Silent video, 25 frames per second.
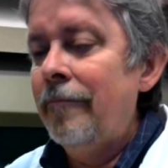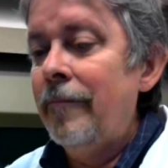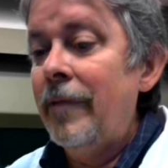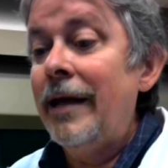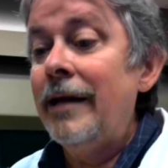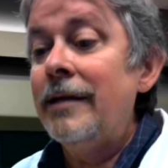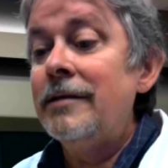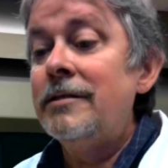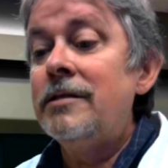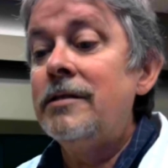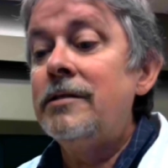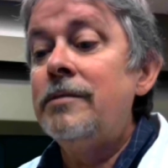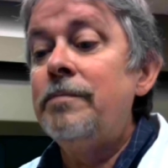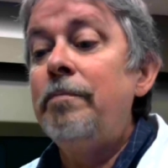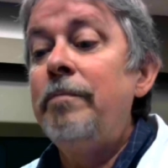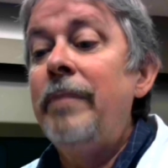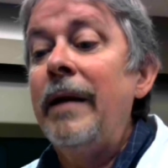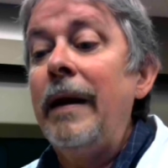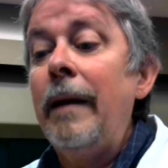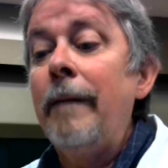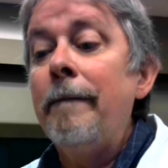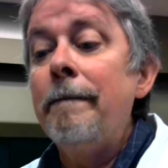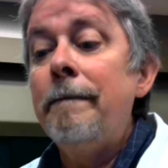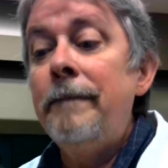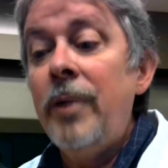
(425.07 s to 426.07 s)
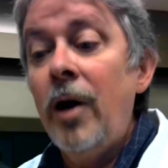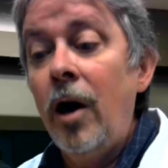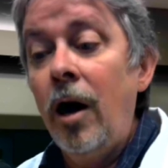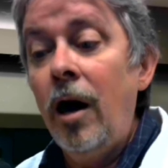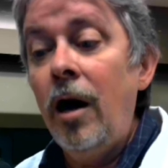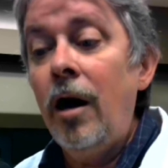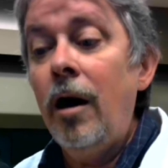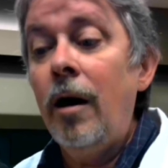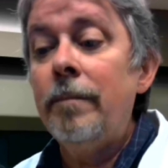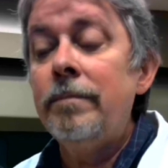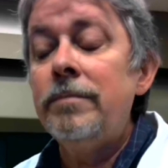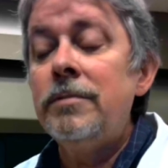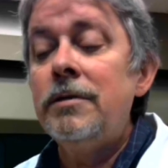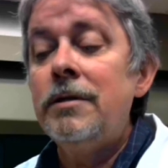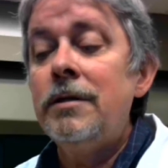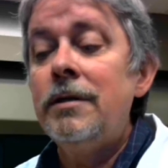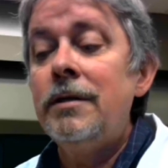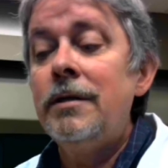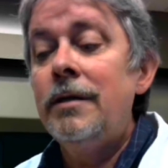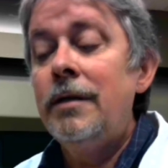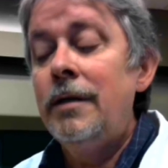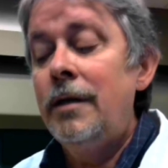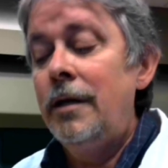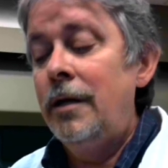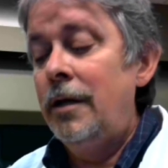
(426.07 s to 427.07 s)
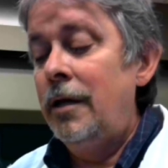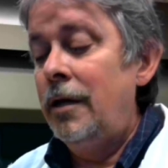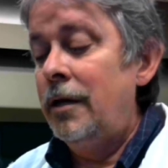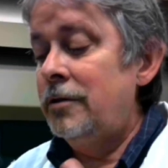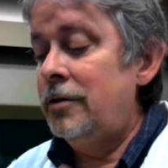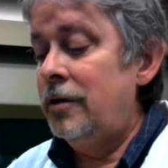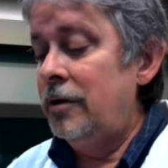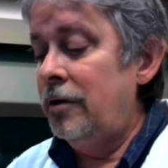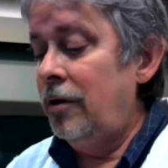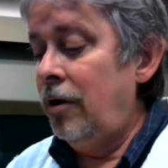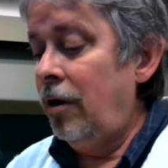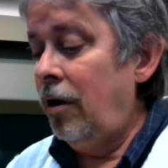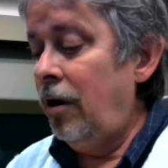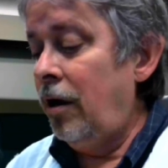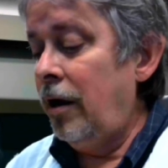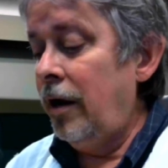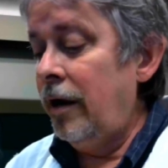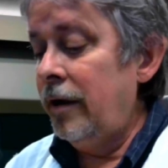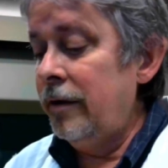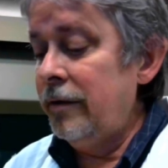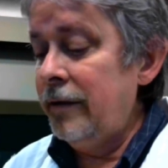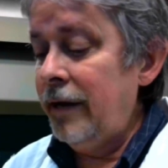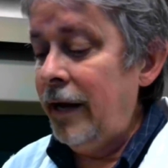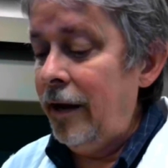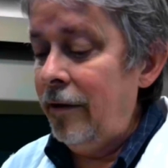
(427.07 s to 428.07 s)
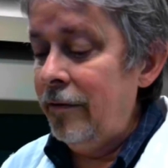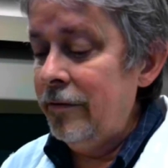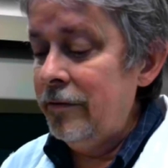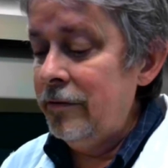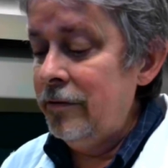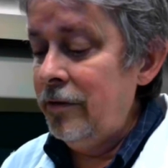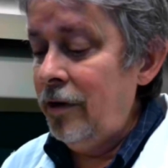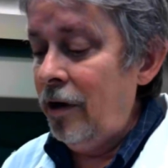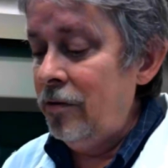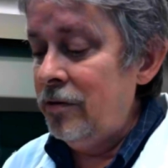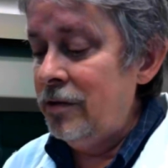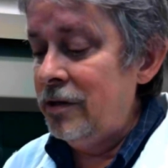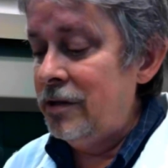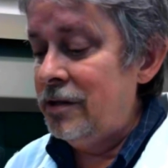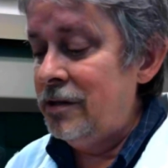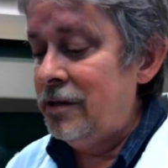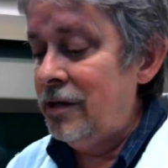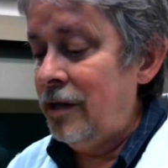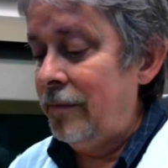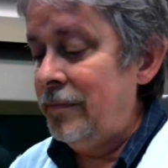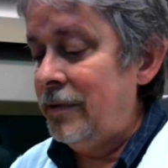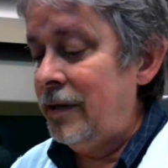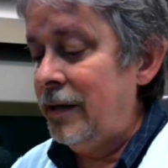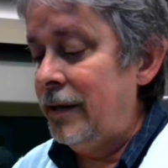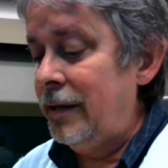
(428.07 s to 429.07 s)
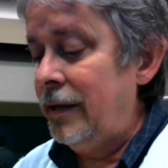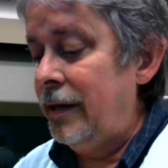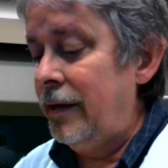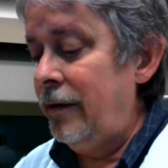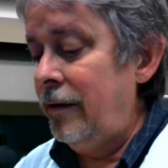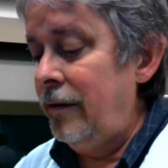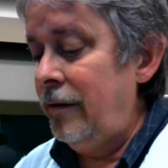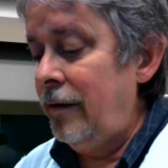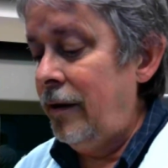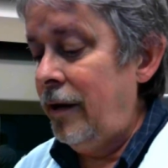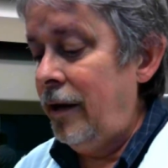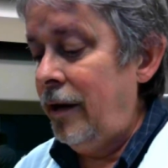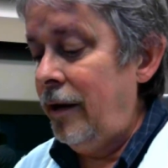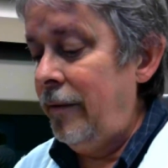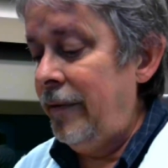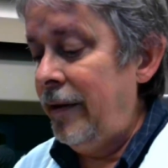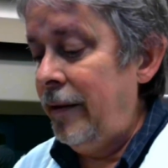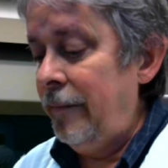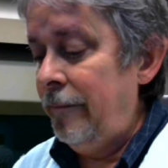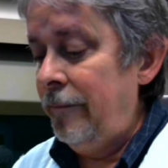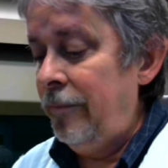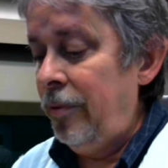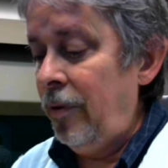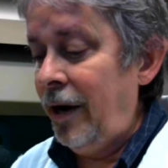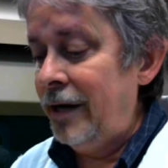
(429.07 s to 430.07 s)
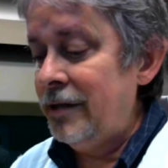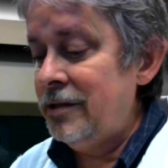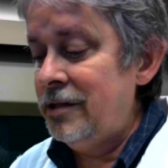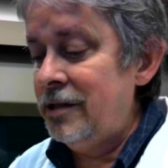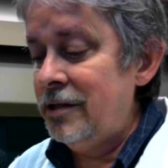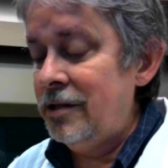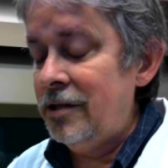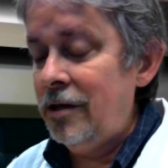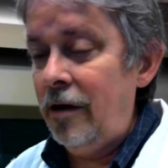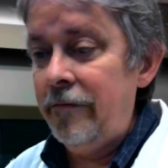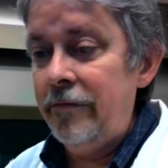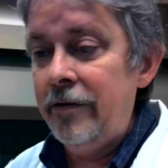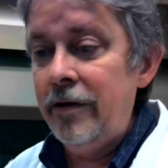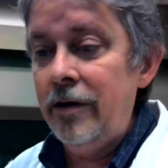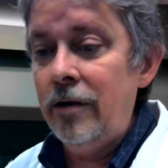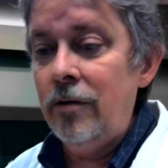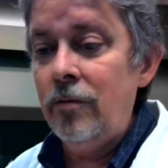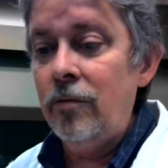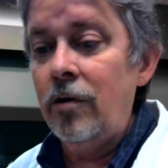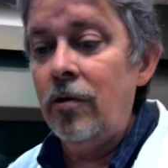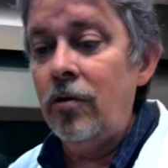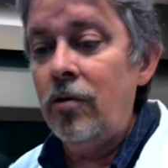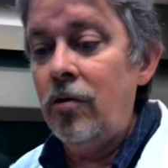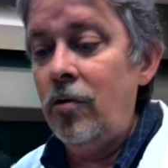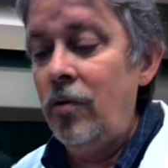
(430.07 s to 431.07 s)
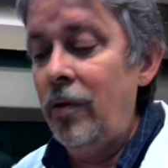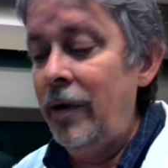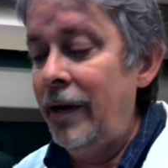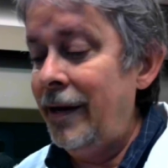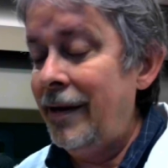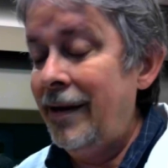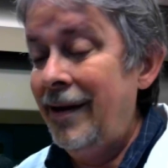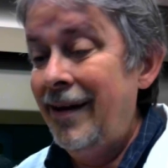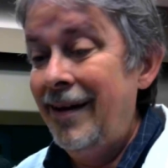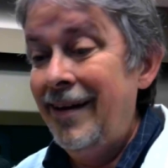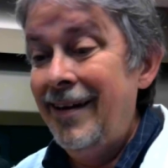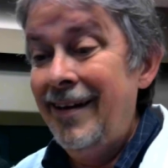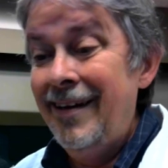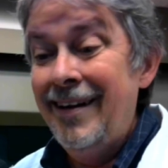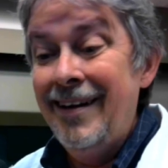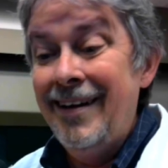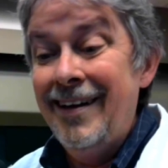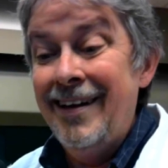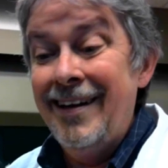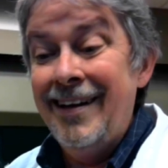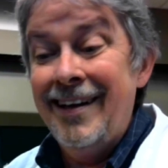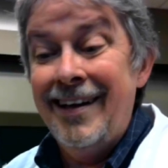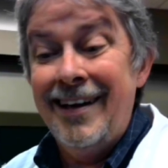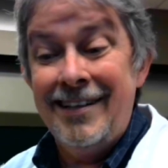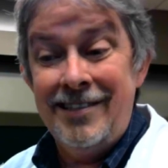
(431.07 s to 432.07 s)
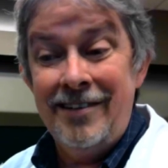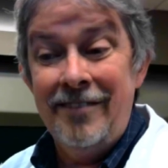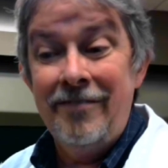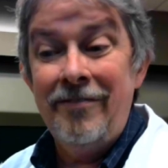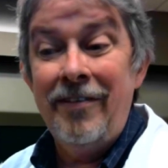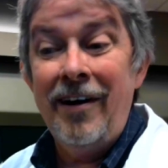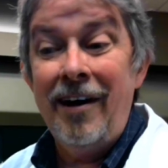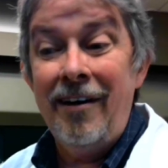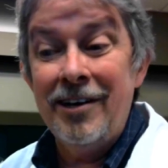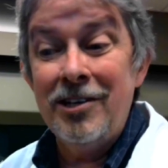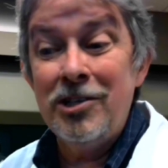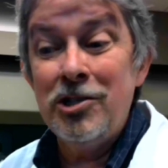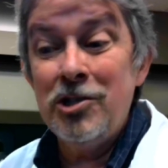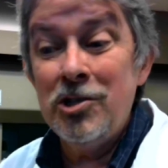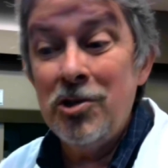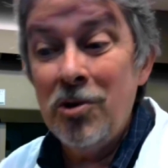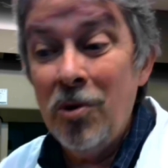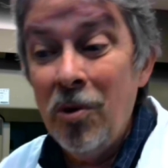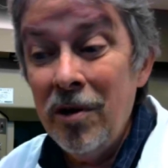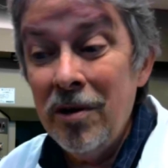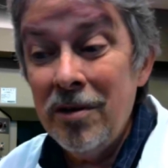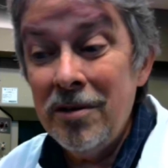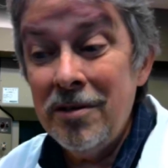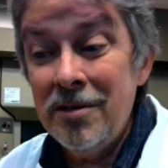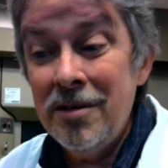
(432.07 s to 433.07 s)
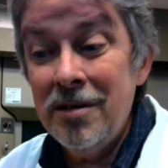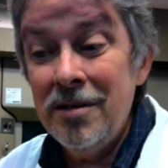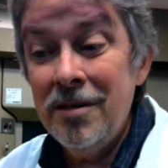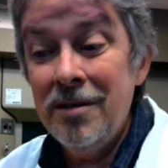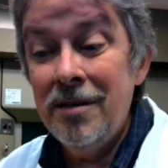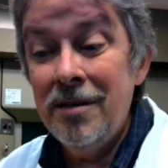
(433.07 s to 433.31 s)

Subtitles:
It's being pumped to the heart. Now notice something here. It branches off here real quick. It's a very short